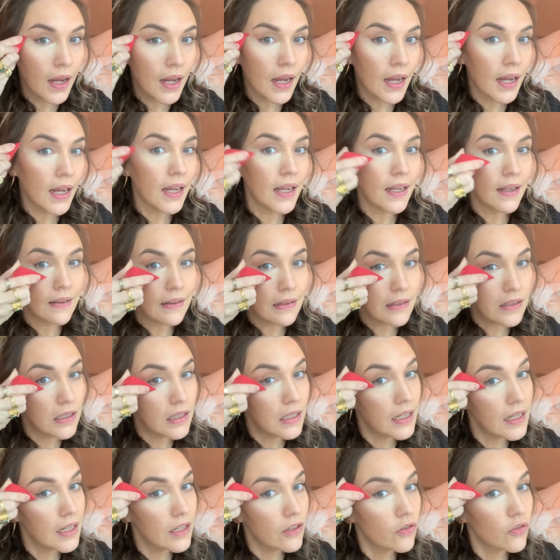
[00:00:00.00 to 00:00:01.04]
it's
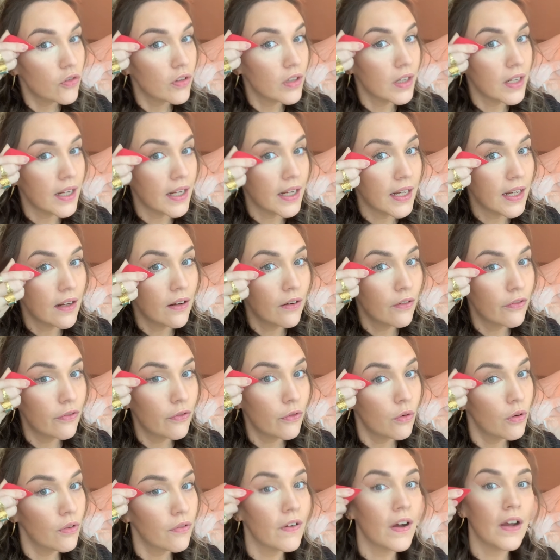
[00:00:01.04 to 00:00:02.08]
literally 4 or
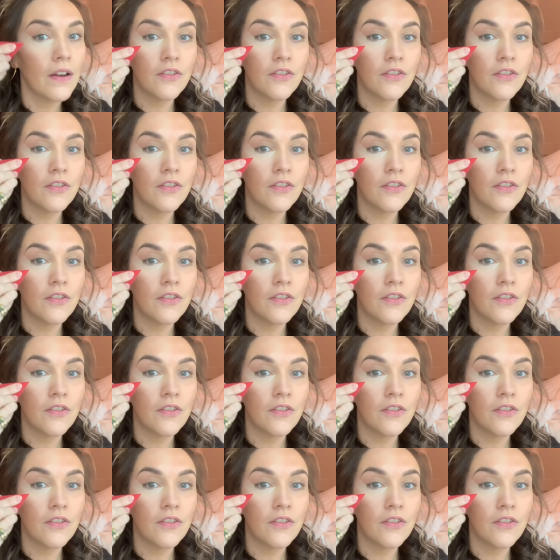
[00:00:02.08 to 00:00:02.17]
5